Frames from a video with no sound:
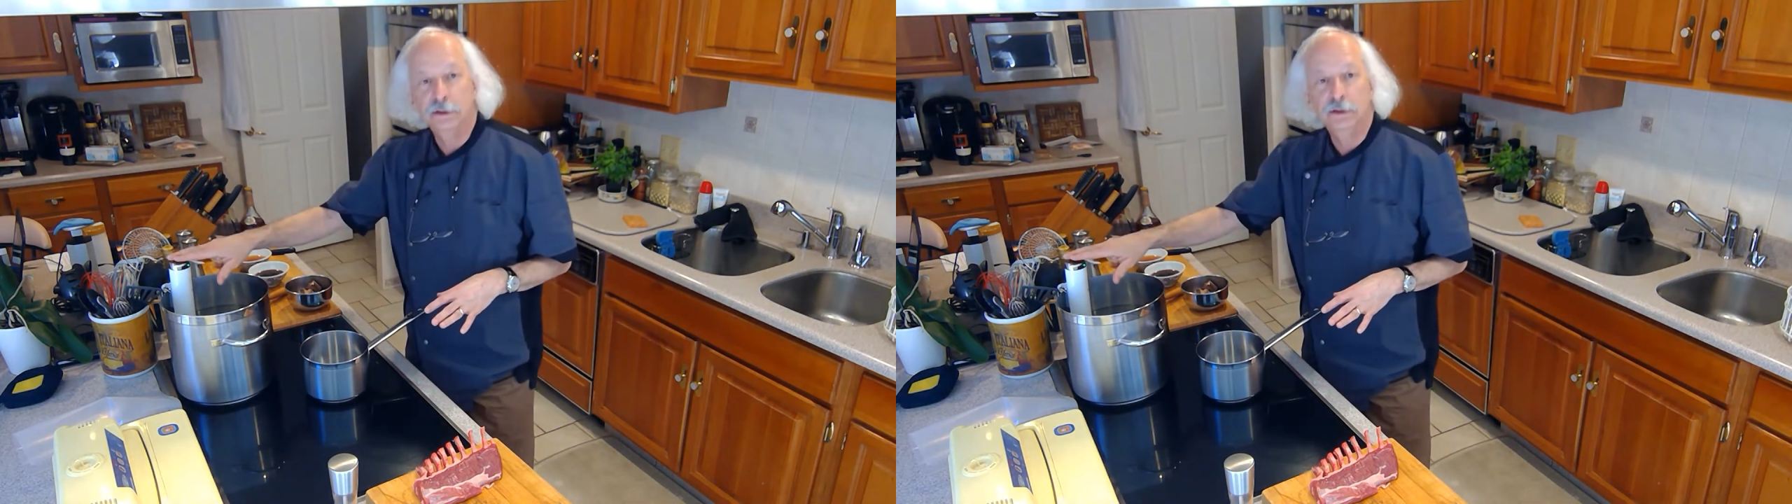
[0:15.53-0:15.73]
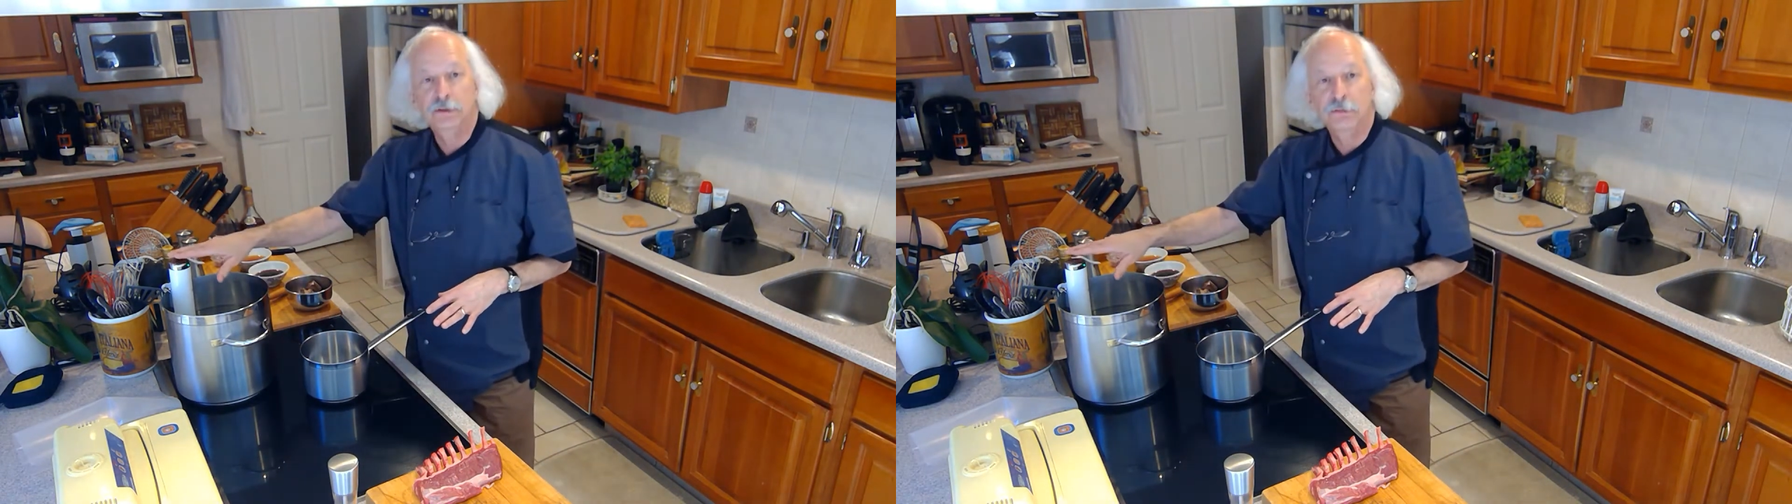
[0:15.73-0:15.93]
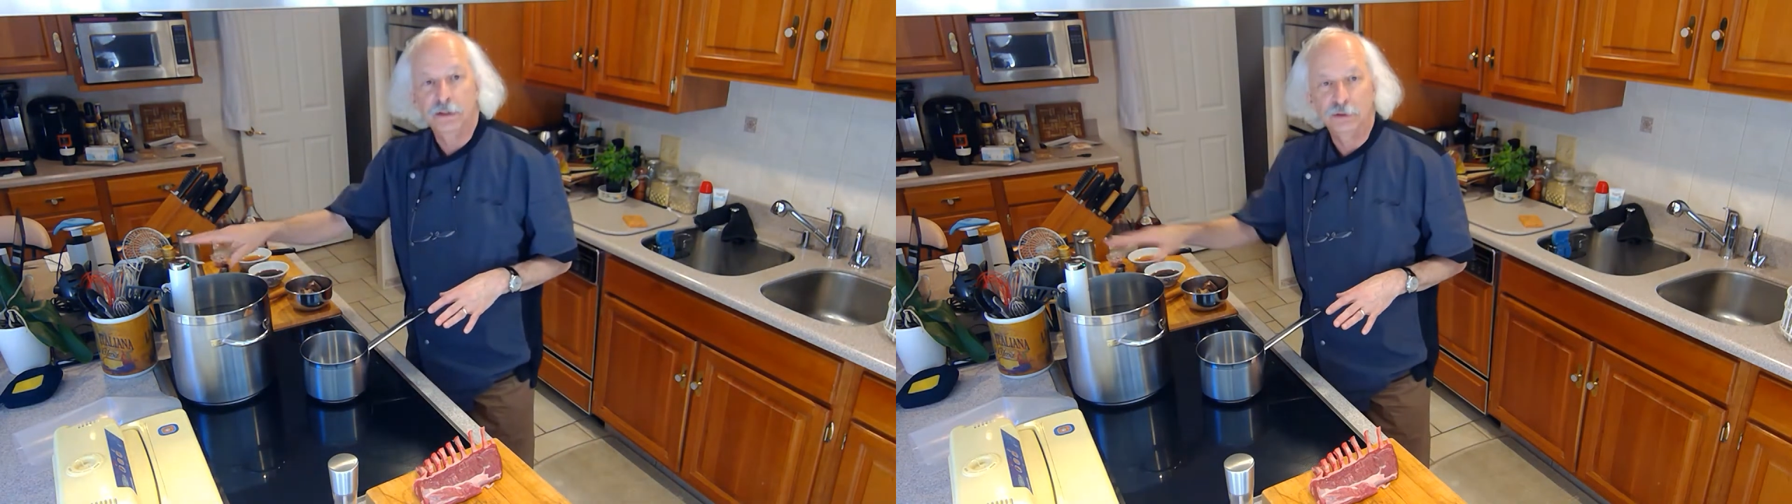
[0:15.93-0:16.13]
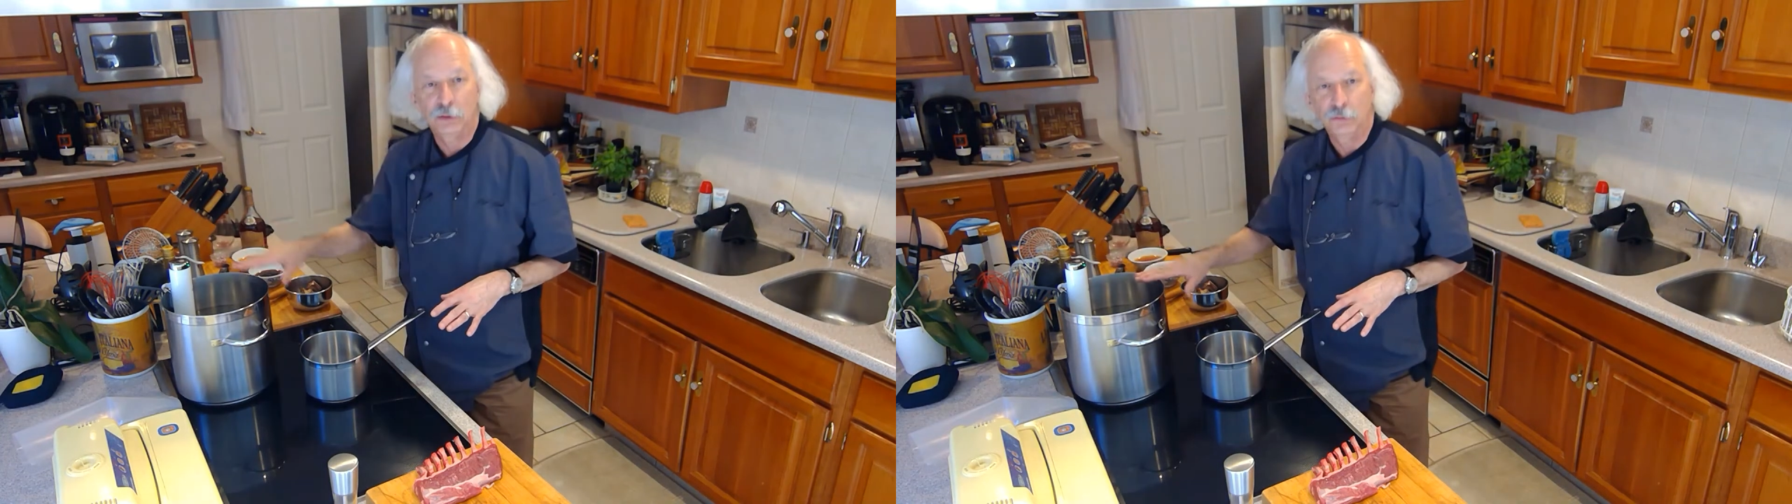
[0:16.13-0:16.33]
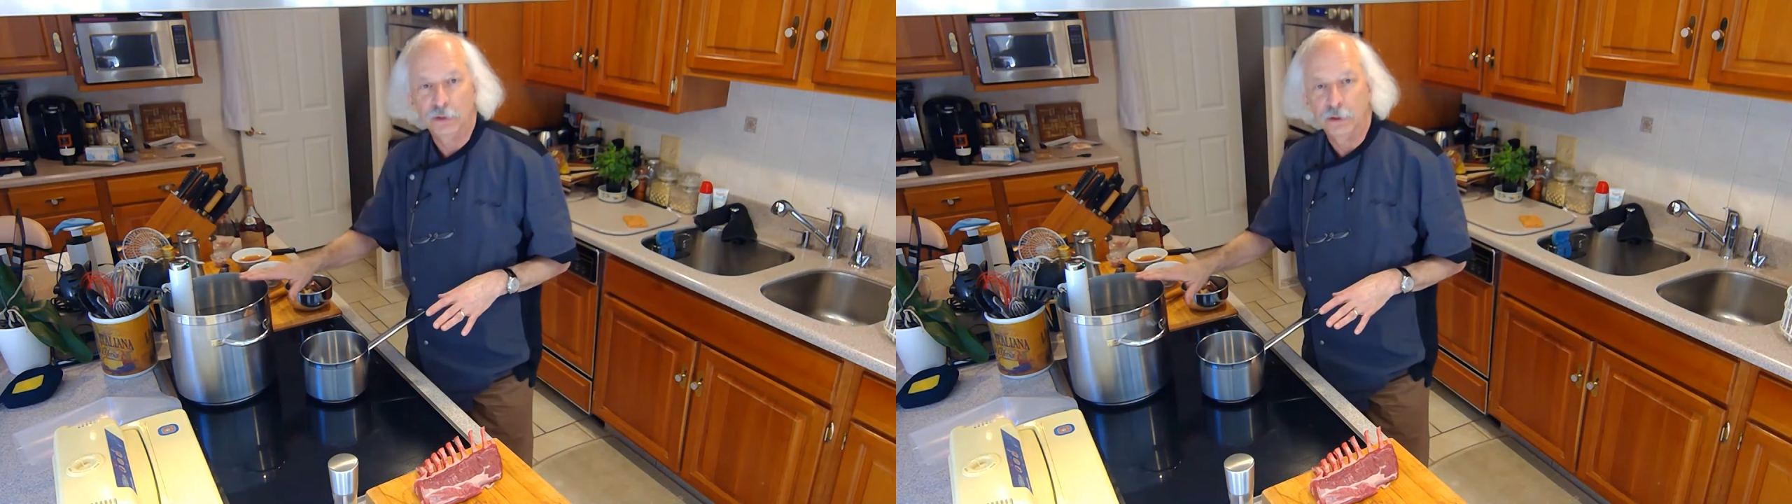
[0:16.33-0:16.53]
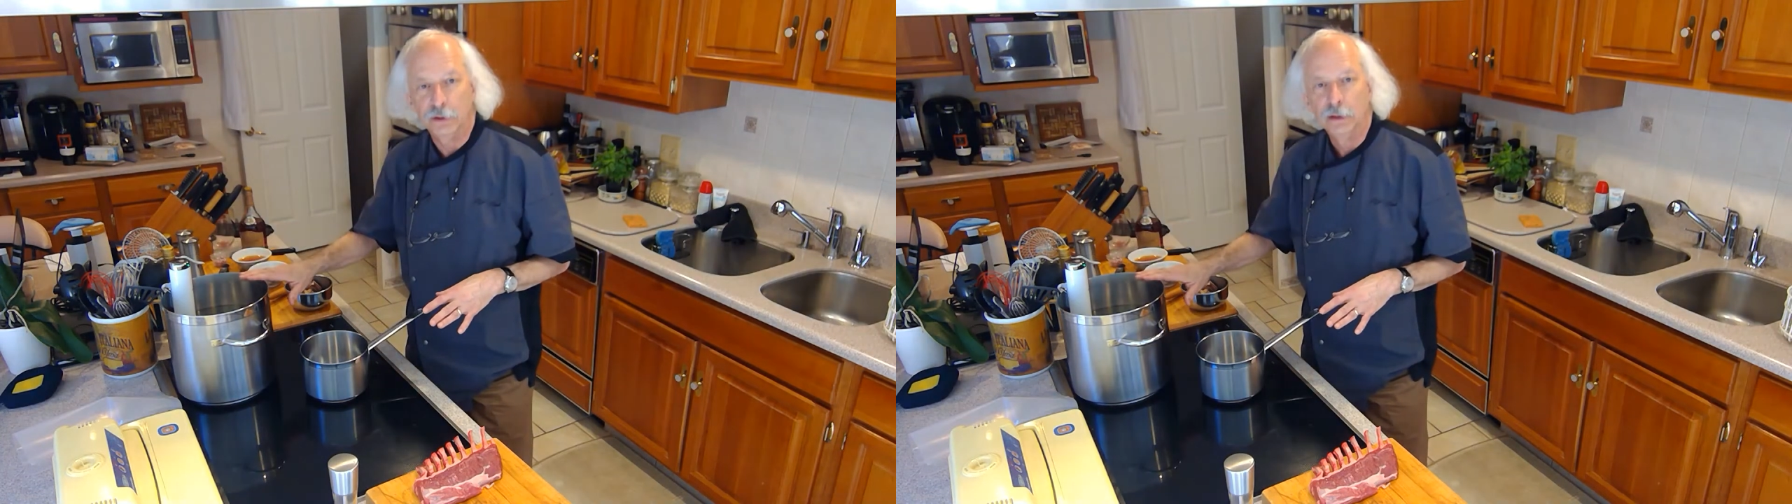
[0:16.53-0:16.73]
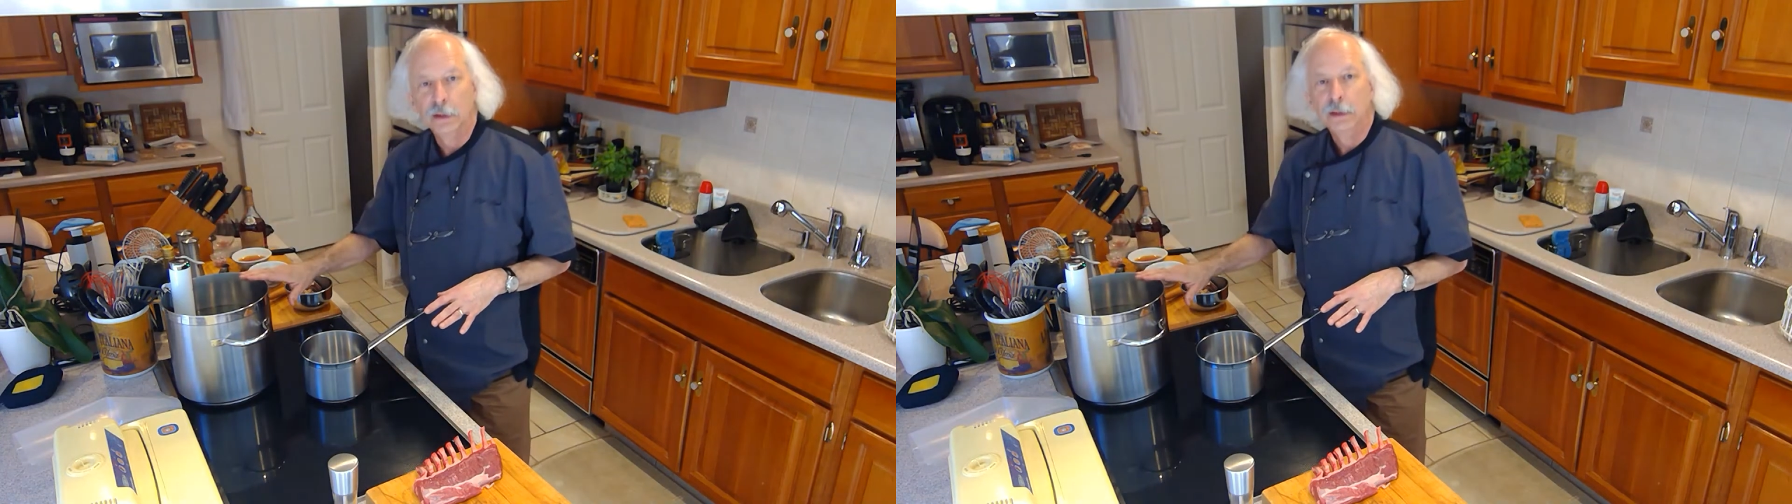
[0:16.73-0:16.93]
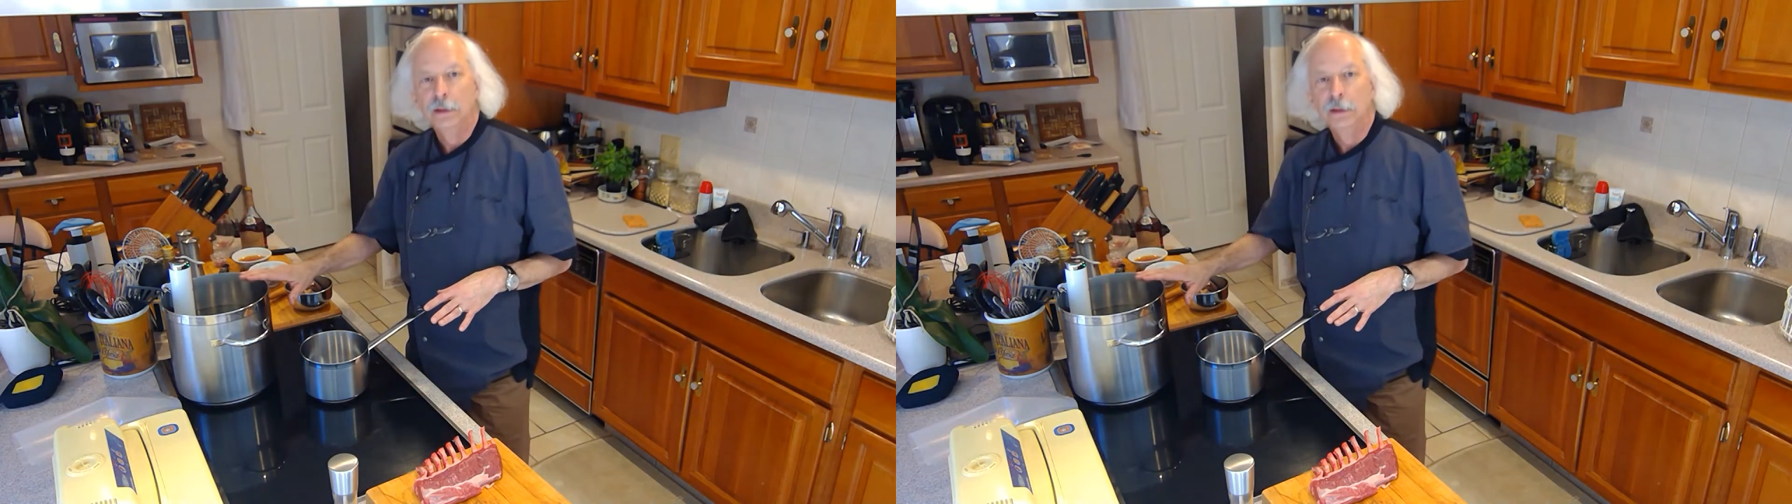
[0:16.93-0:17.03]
little device over here,